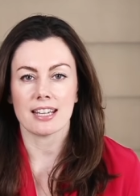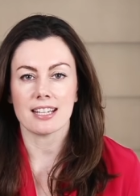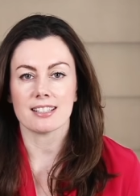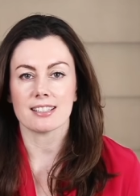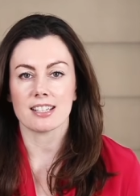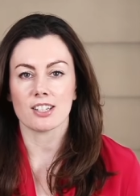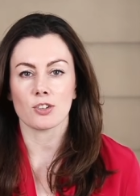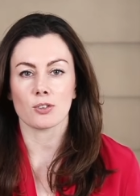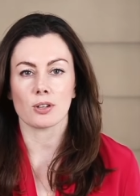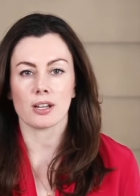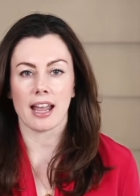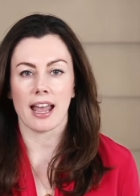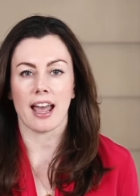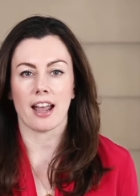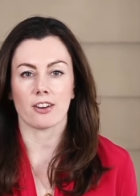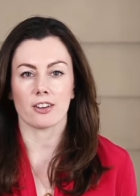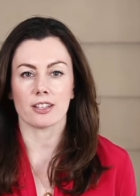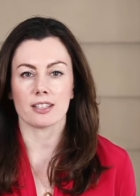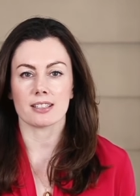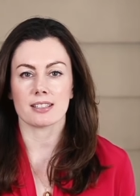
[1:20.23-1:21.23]
Eating your
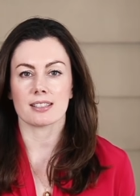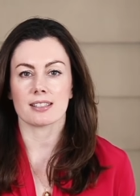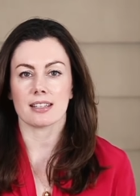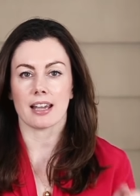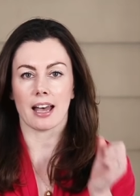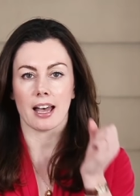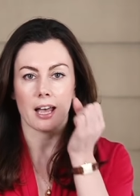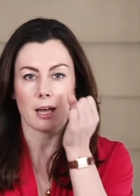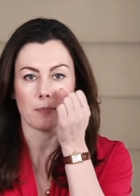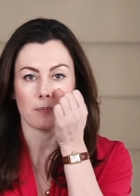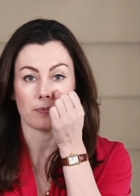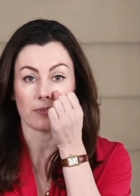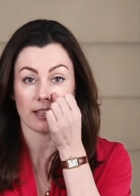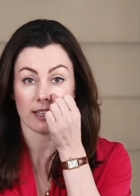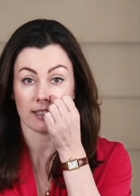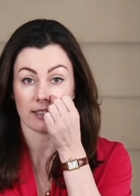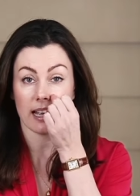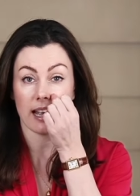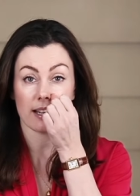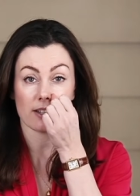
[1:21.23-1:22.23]
carrots
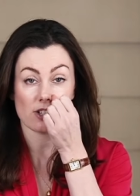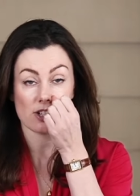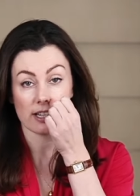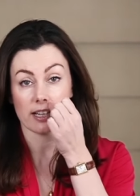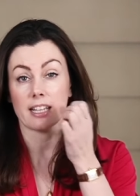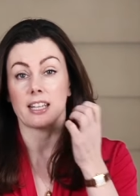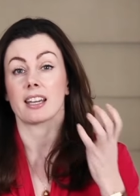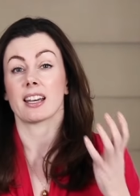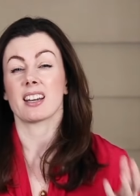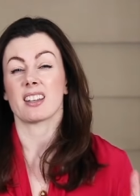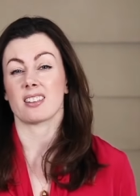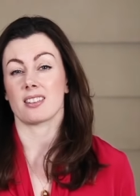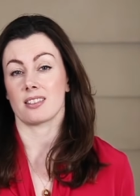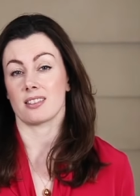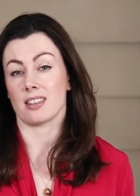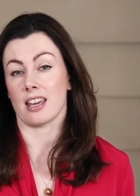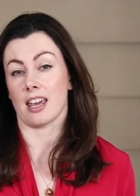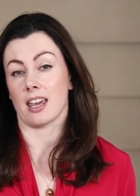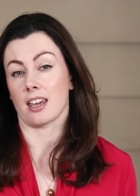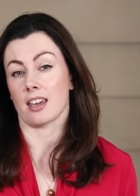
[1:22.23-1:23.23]
is actually a
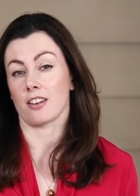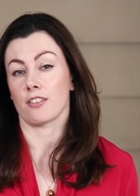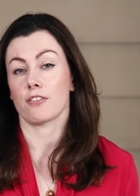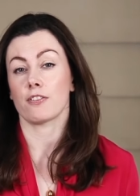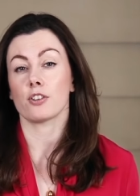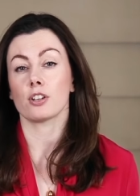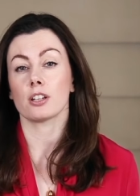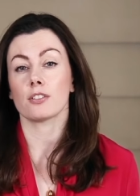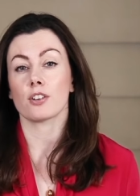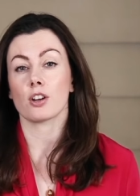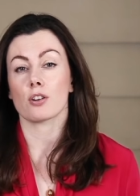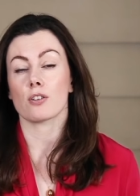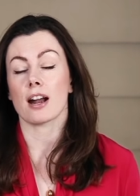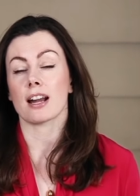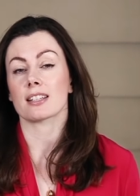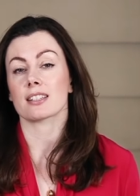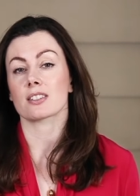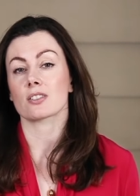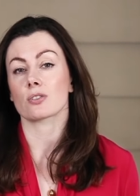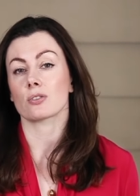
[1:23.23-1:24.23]
thing, full of
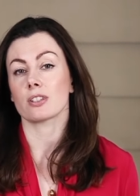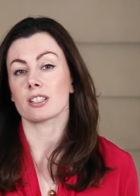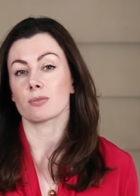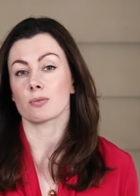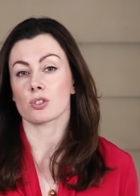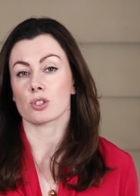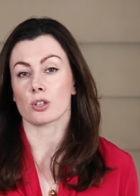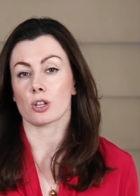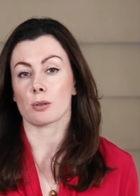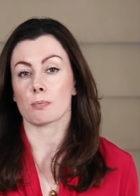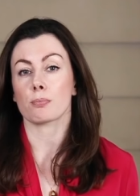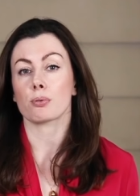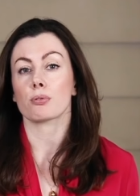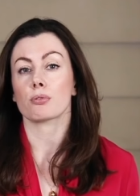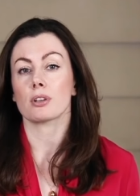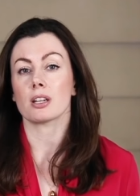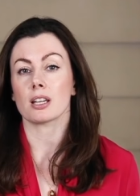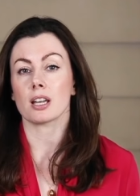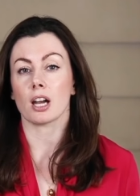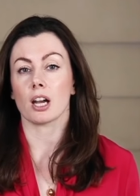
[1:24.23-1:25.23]
carotenoids, which are the
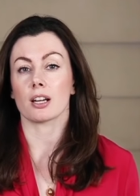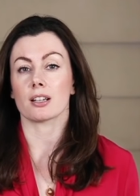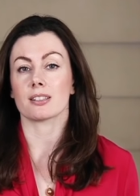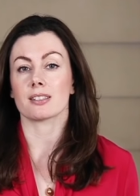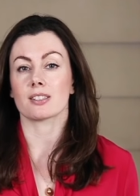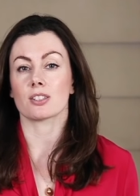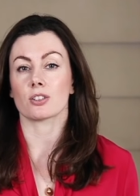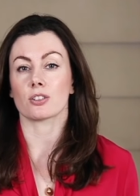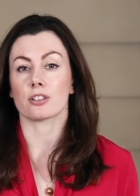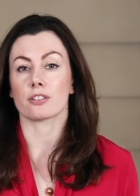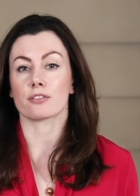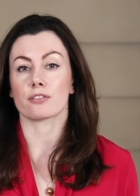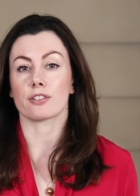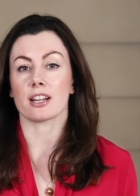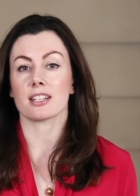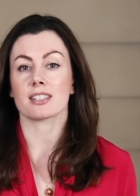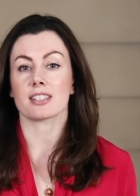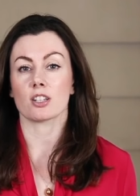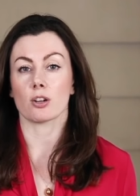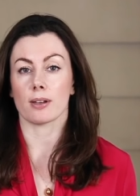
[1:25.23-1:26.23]
precursor of
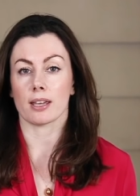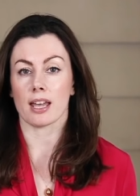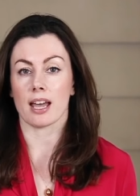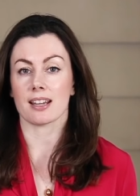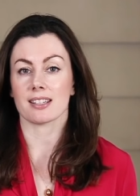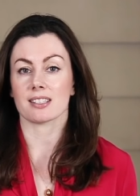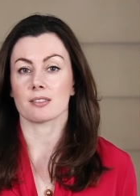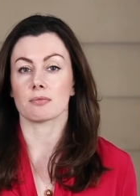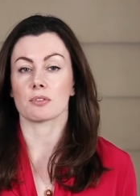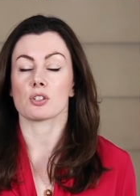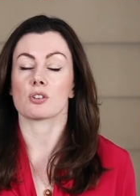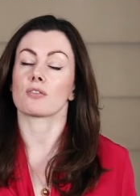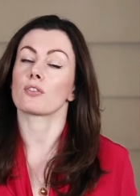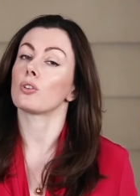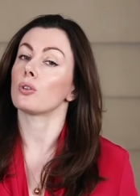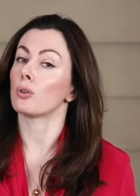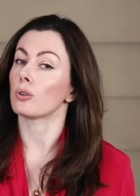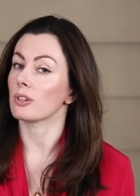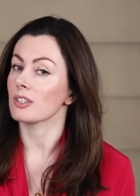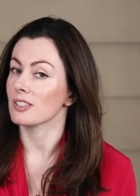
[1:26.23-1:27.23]
retinoic acid, which of
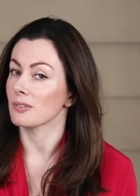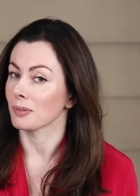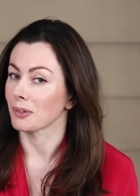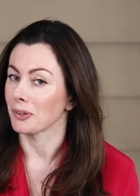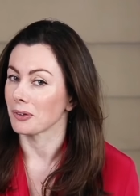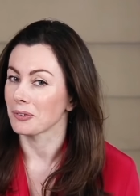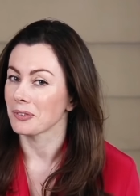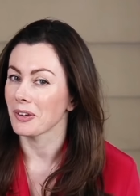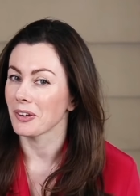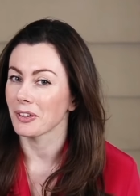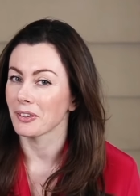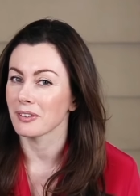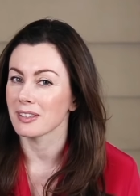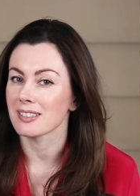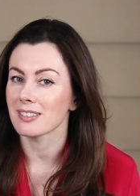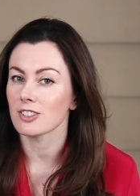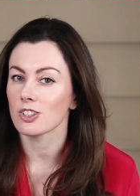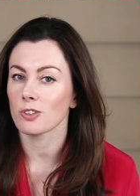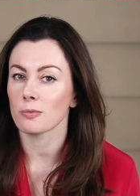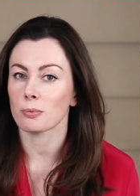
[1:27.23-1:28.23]
course we all know
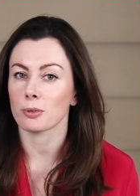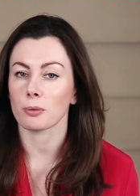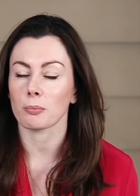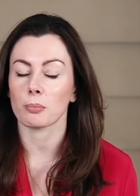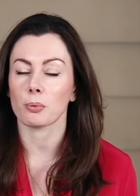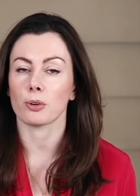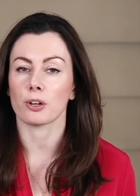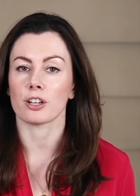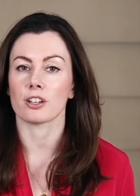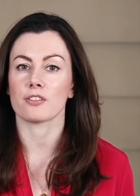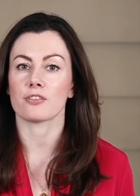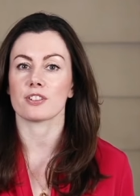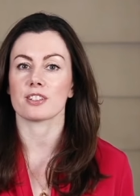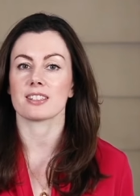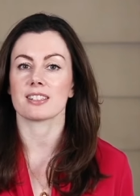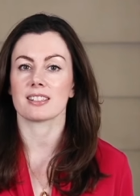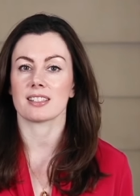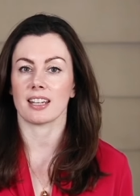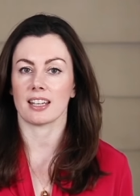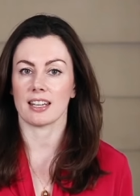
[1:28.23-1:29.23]
is super important for
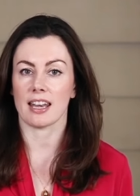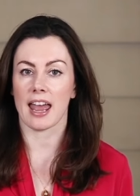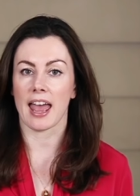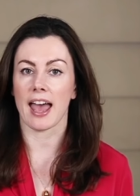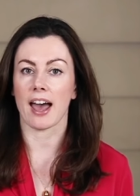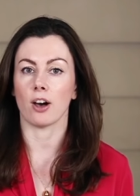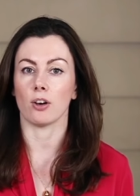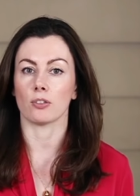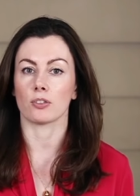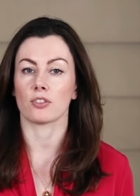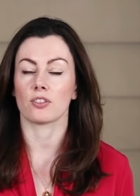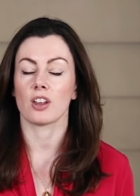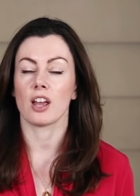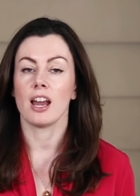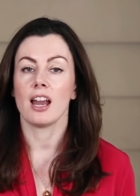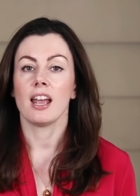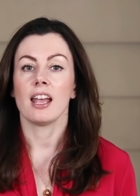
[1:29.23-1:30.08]
skin health.